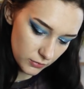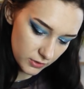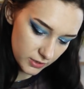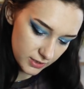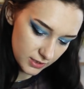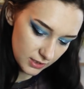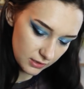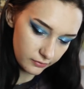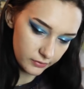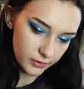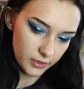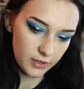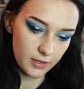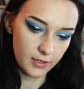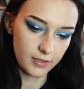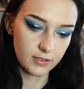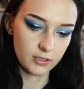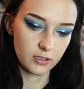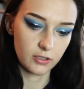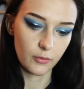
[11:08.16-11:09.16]
more silver to
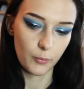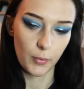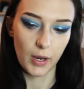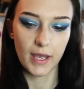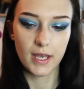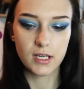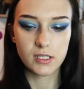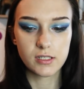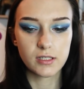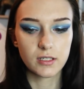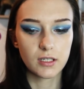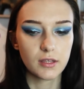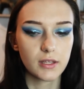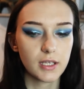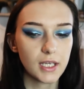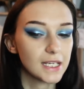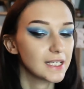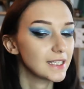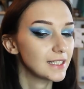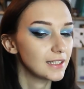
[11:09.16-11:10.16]
this look, but I actually don't
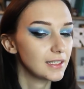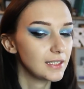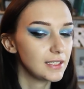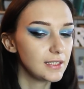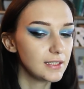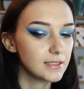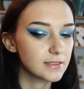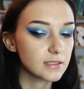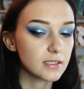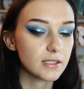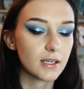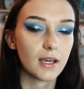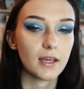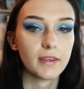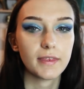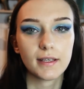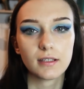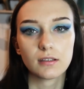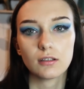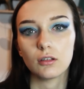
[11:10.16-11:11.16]
think it needs it. I
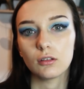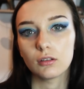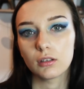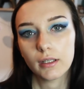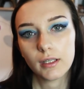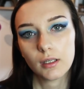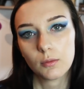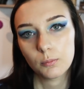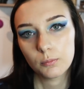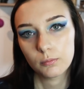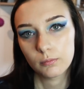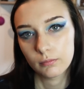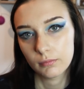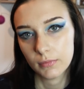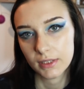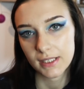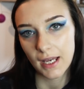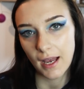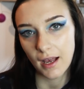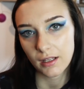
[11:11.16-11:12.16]
think the whole like
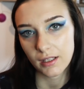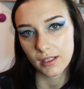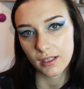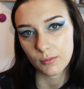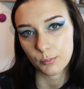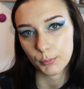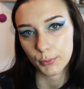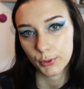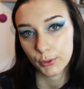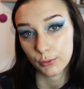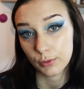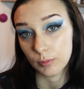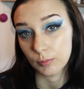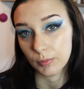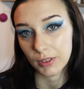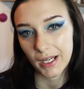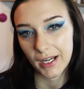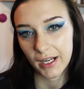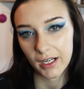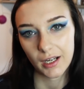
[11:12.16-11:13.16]
metallic blue and
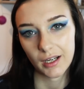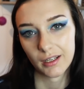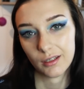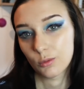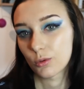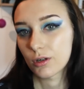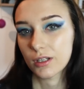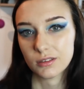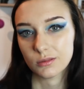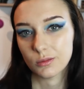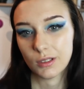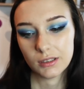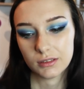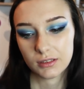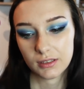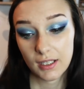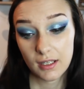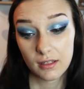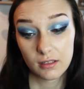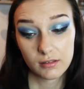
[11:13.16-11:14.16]
black kind of works well
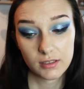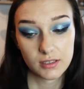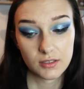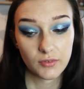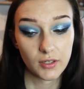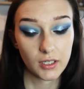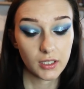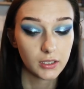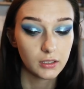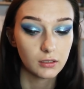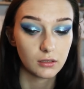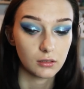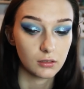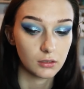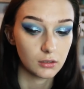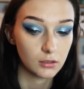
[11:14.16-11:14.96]
together. It's fine.